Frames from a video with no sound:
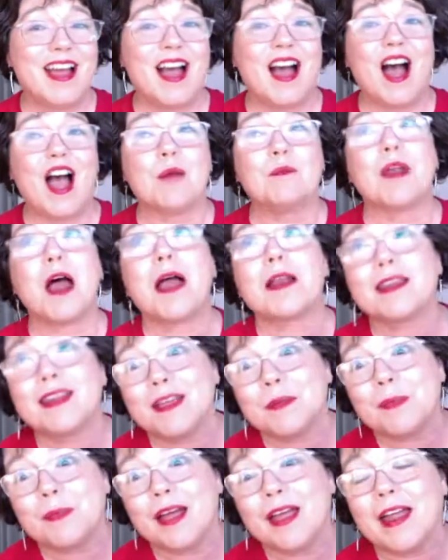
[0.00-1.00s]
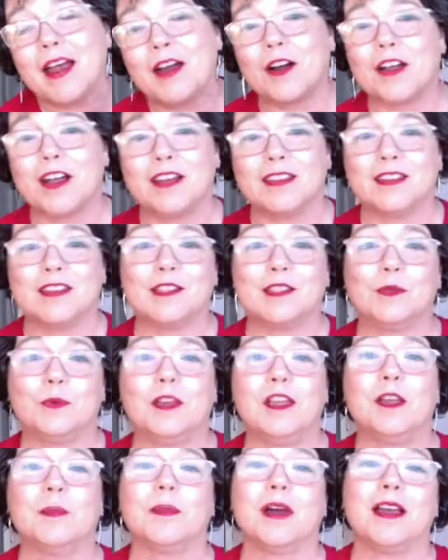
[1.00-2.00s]
not getting my hair cut this
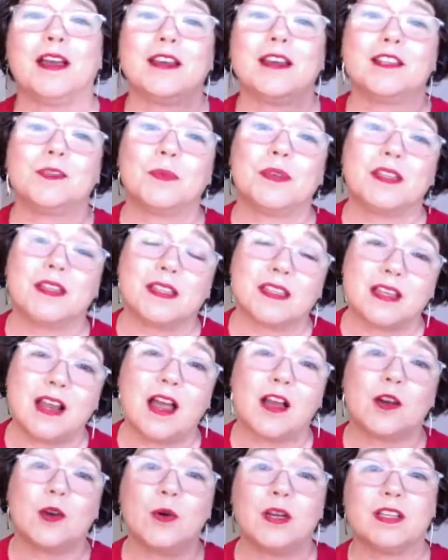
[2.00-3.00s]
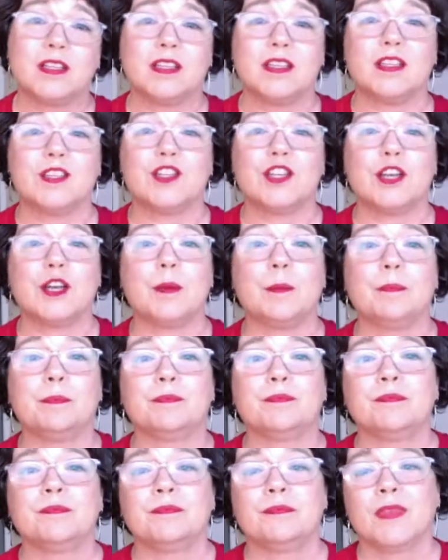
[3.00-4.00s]
week. My husband is not going to the gym.
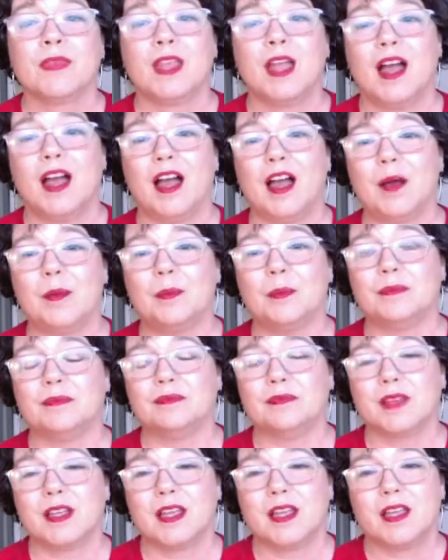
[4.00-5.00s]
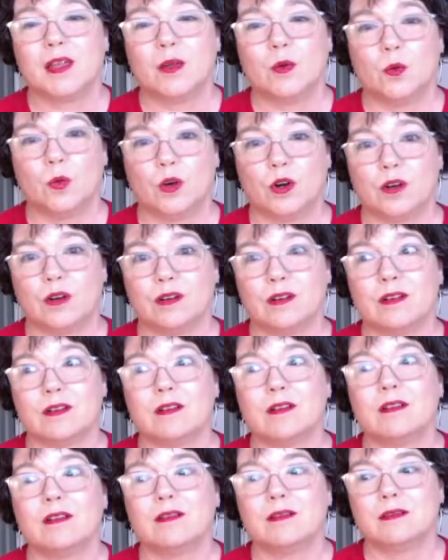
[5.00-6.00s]
We're
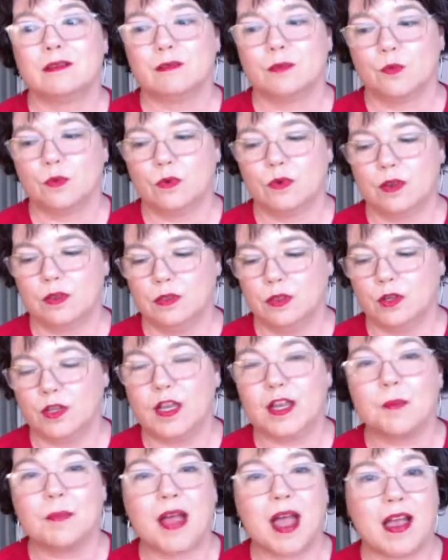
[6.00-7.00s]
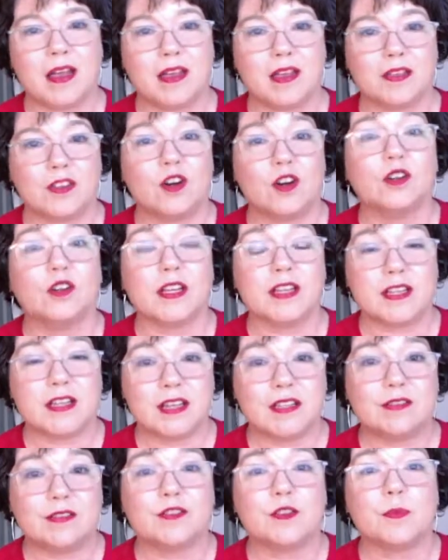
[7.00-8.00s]
looking back in the early
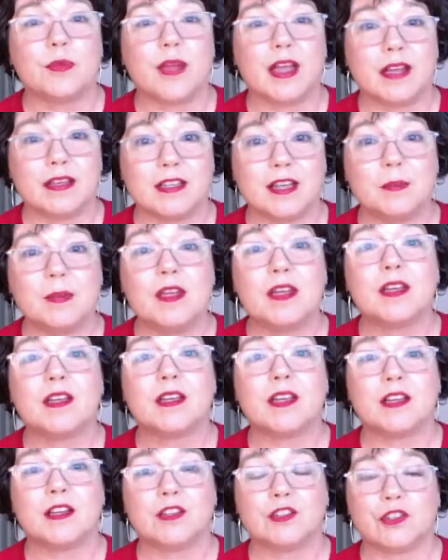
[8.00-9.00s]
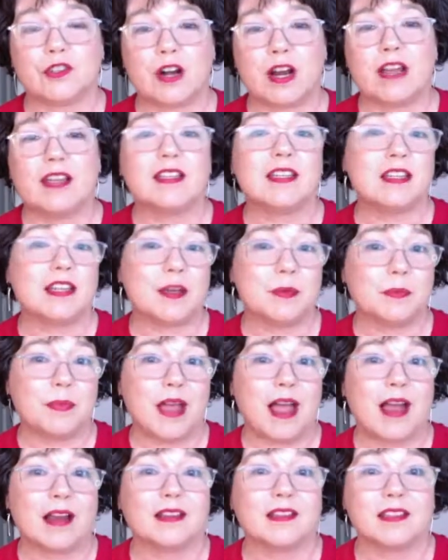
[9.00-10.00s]
days of the pandemic and trying to get
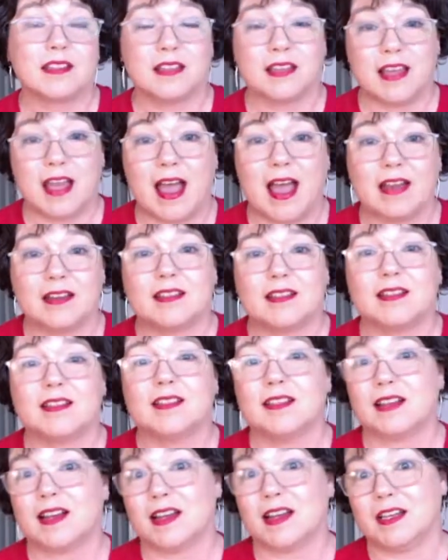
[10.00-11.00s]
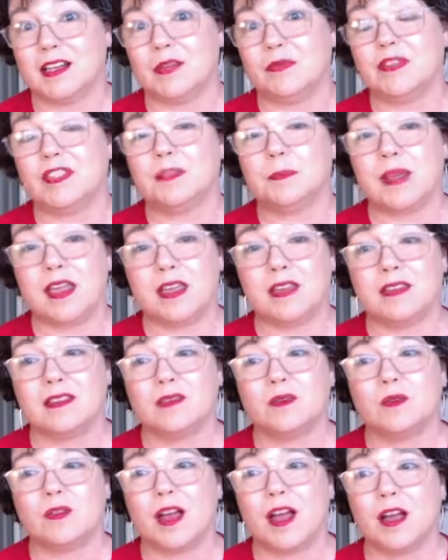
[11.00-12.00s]
back to that kind of
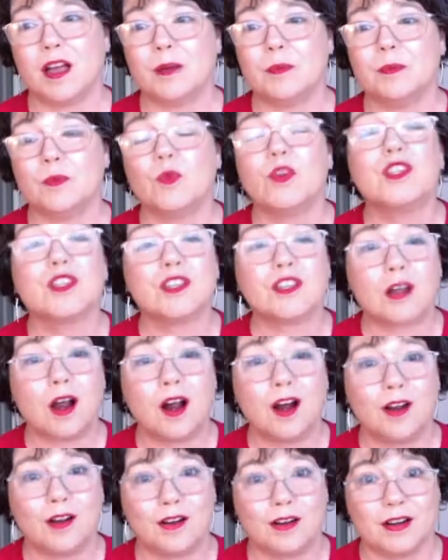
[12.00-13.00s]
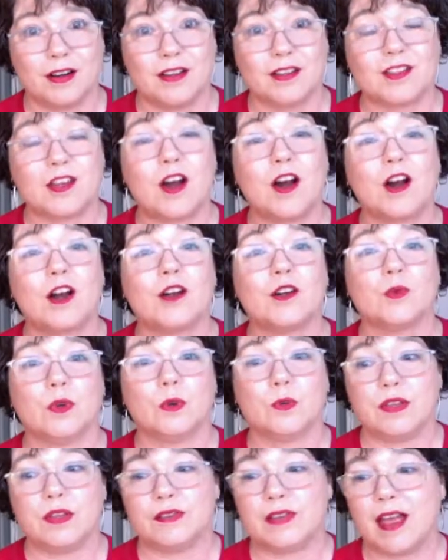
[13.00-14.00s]
space, which is hard. And it's hard
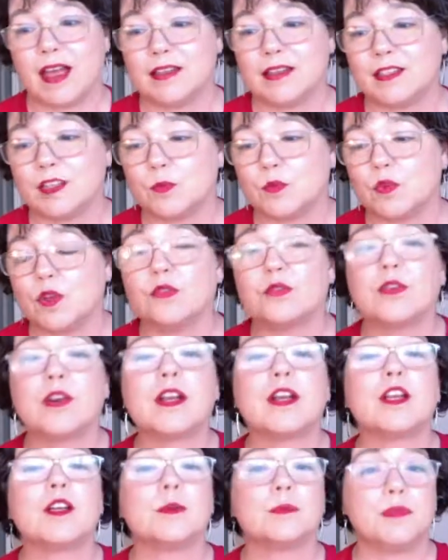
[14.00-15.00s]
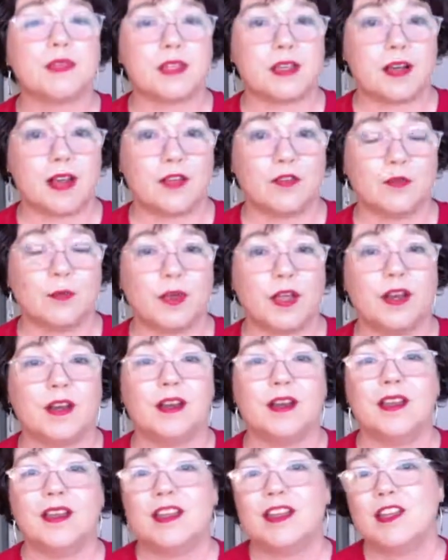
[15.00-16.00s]
when we've had some more freedoms and have
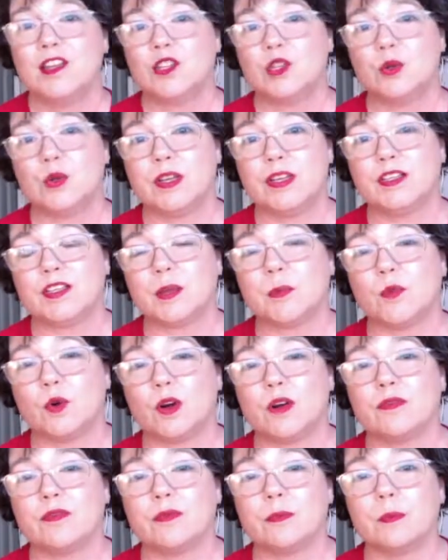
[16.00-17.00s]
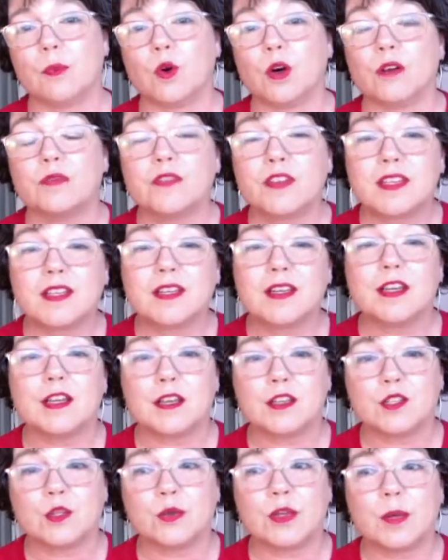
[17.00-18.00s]
been doing some more visiting
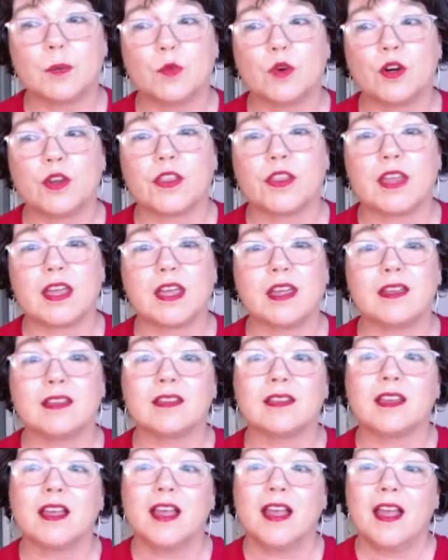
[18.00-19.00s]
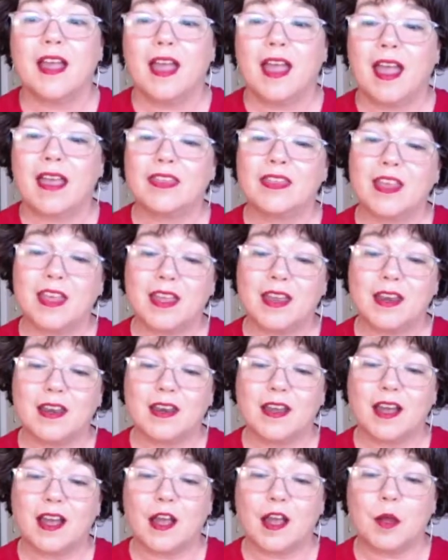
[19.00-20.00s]
and doing more things. And
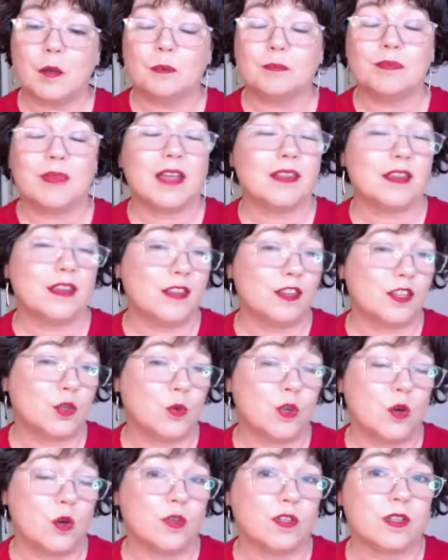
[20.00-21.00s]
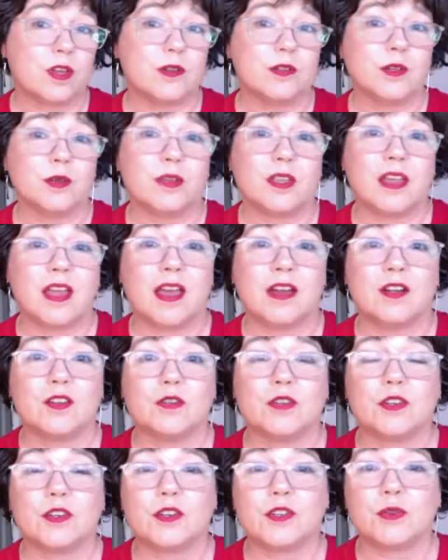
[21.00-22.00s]
then this week was also the
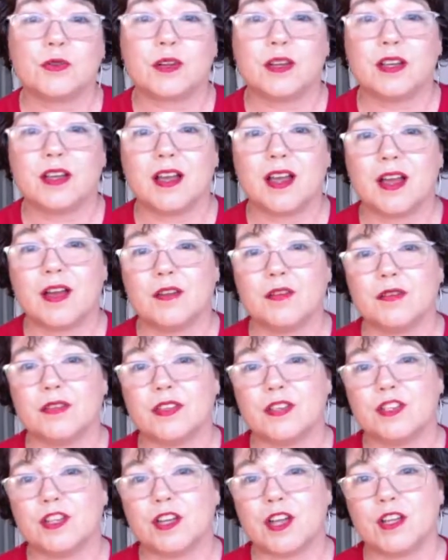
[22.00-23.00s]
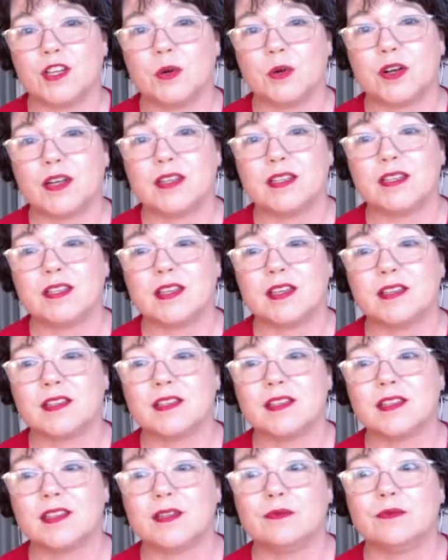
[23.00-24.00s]
anniversary of the January
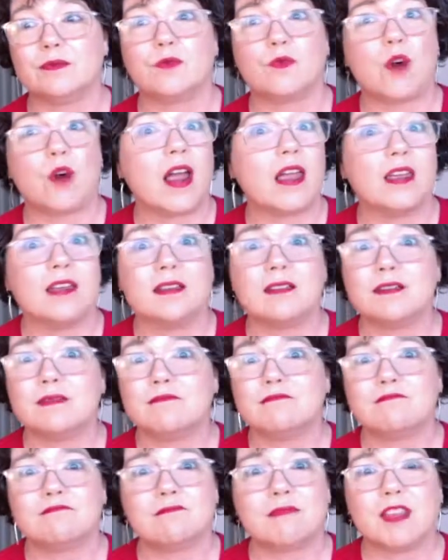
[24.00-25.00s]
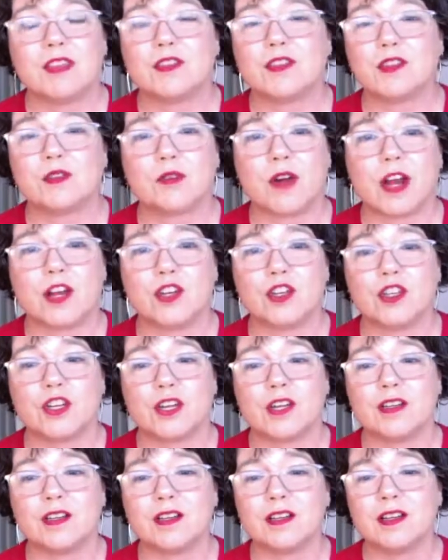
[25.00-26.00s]
6th riot
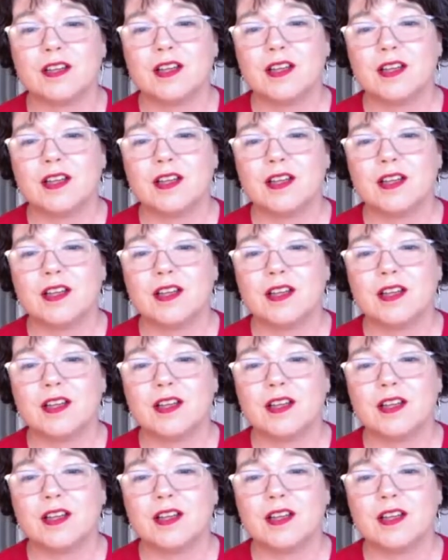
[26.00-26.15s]
insurrection,